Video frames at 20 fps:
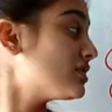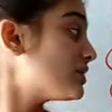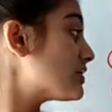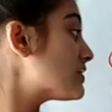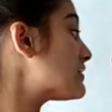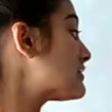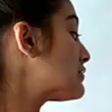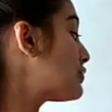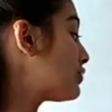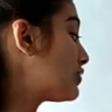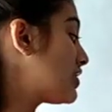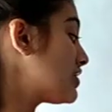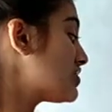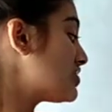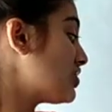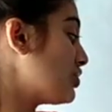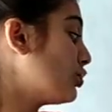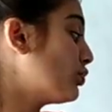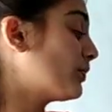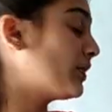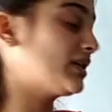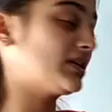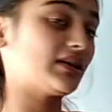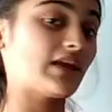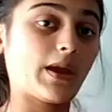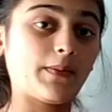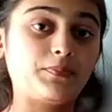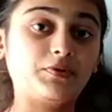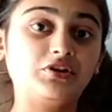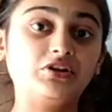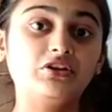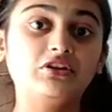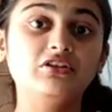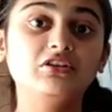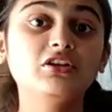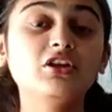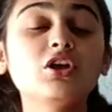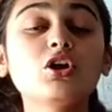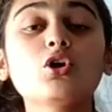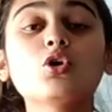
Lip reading: is known as human capital.